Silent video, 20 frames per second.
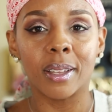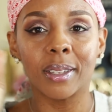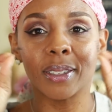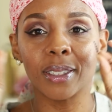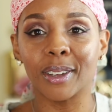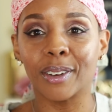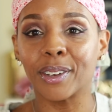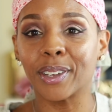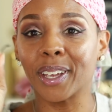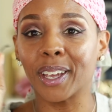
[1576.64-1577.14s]

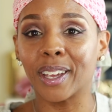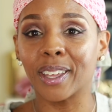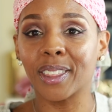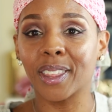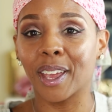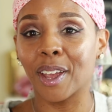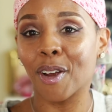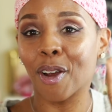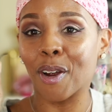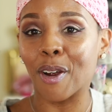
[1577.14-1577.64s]
So, yeah,
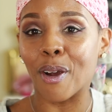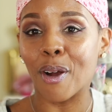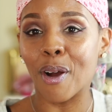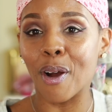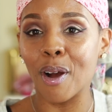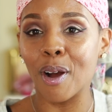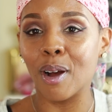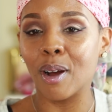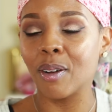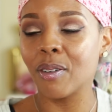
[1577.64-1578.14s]
they are
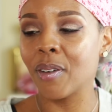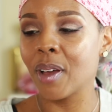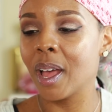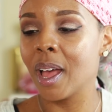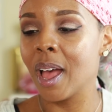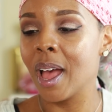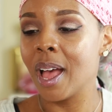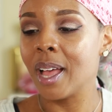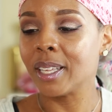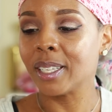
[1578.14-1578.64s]
off.
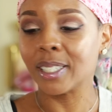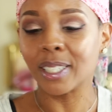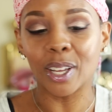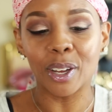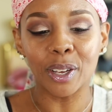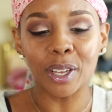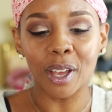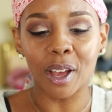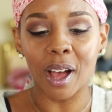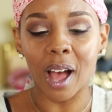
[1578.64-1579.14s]

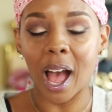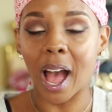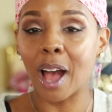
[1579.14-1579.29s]
So y'all,